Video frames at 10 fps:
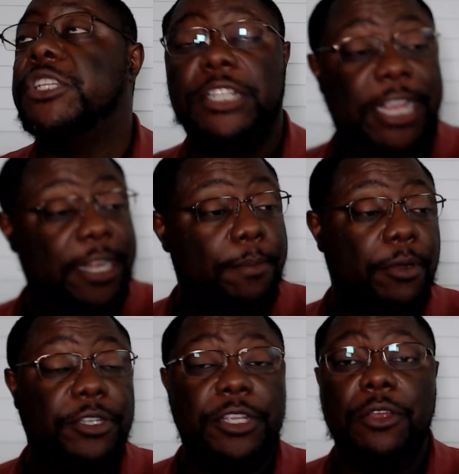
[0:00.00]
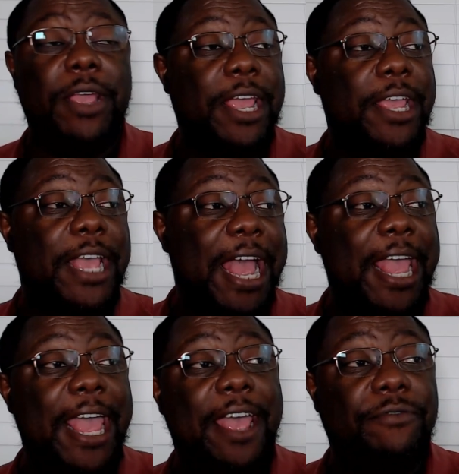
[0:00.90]
letting a person know, hey, I
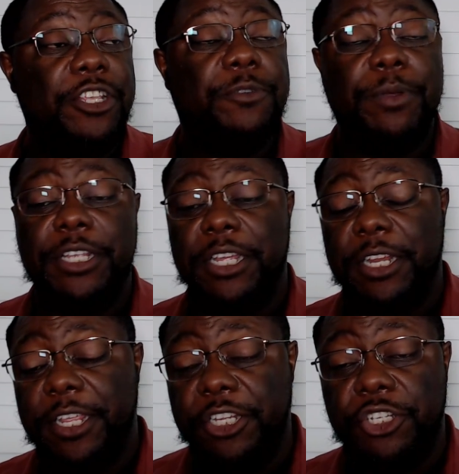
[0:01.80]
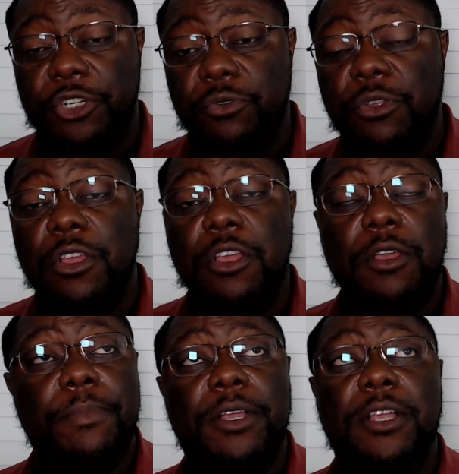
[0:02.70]
have this particular issue
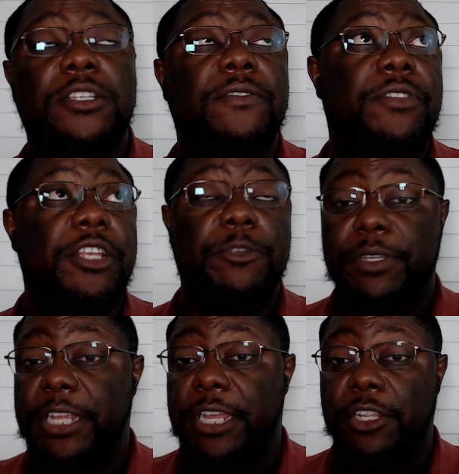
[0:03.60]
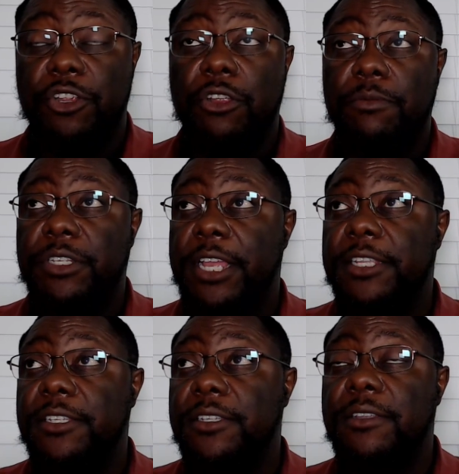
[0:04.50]
because of these particular
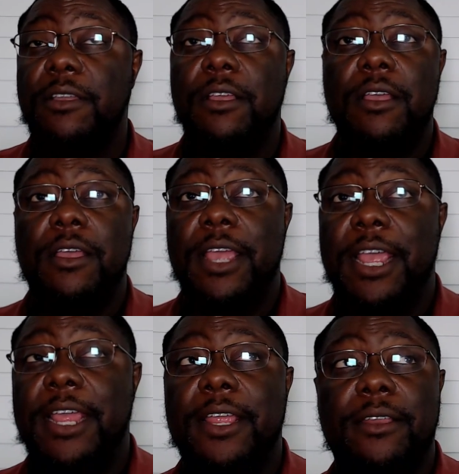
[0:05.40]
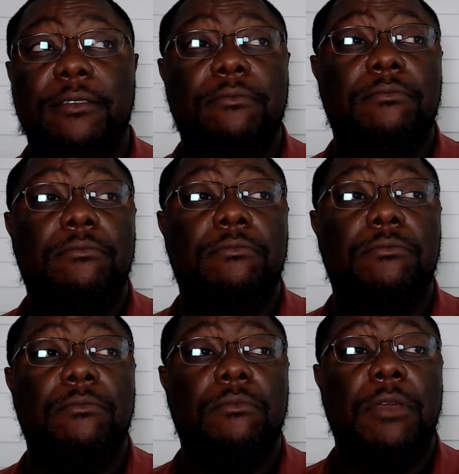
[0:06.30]
circumstances, and
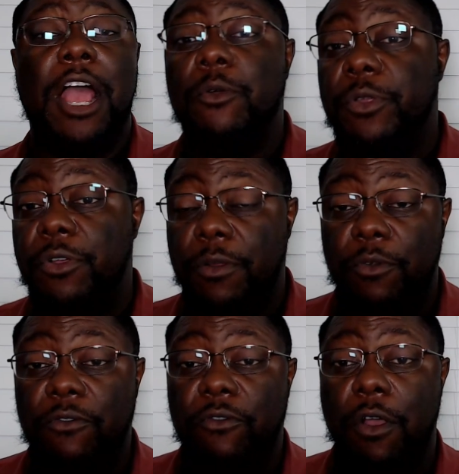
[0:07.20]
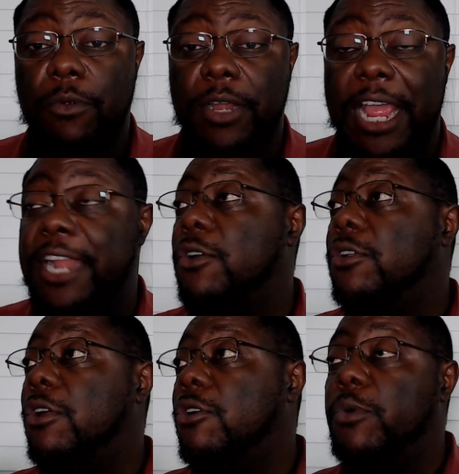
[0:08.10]
how are we going to move forward? I no
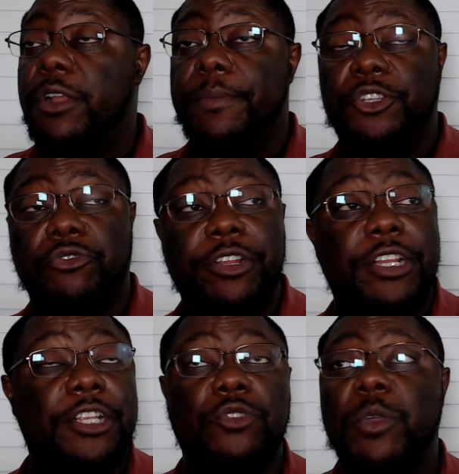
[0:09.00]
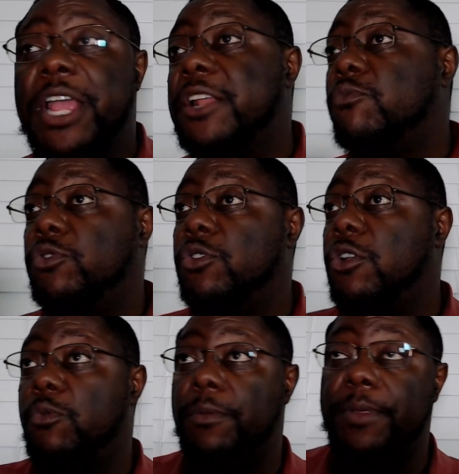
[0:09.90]
longer want to be treated this way. I no
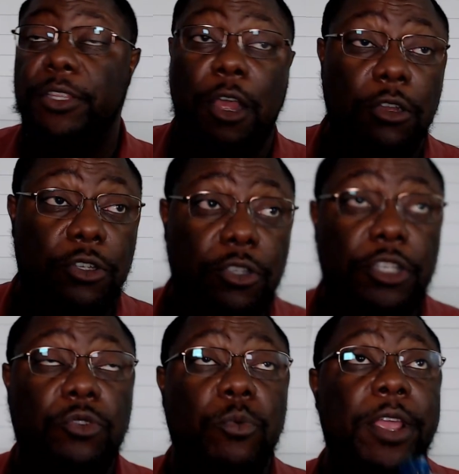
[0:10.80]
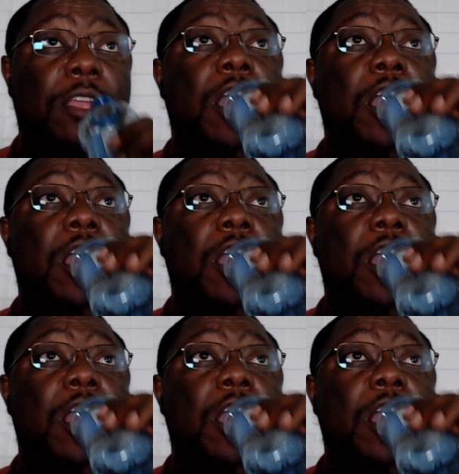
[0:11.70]
longer want to be talked to this way.